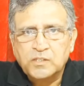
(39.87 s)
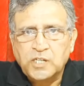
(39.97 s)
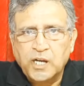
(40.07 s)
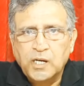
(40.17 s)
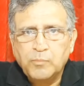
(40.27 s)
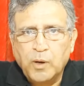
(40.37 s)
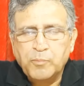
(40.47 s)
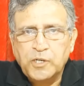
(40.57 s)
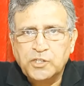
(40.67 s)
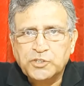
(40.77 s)
the tiger
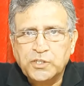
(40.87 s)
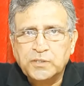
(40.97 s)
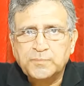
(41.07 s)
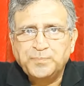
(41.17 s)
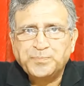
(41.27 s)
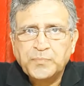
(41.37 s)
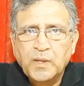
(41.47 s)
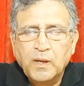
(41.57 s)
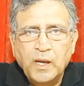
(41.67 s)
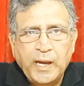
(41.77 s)
population
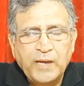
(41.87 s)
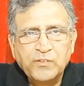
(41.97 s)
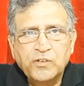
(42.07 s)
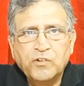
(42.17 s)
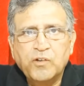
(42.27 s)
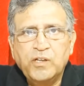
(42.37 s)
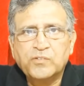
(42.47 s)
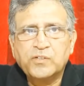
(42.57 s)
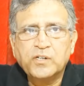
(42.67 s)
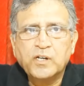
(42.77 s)
has
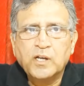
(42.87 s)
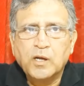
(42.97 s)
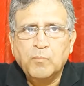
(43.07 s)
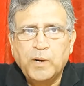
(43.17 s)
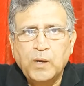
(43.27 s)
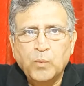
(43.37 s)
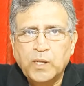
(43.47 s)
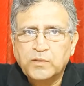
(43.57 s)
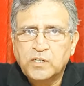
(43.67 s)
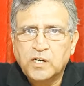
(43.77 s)
increased by
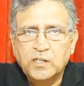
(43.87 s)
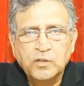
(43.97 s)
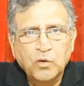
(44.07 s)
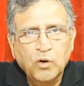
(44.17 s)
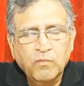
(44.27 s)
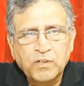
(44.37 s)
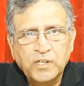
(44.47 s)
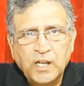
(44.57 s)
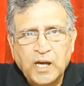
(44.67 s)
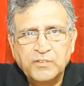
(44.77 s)
1/3 over
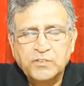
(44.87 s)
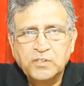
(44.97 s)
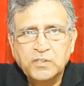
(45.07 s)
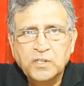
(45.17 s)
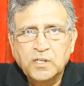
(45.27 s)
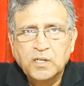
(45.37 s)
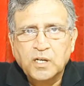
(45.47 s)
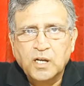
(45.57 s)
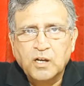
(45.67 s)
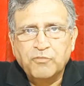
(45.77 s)
the last
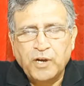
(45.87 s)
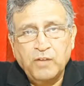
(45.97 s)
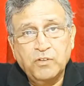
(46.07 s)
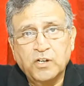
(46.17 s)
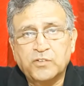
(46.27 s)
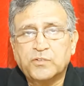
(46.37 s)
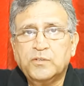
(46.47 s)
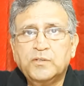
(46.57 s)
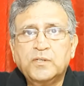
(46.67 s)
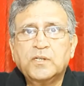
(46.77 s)
5 years.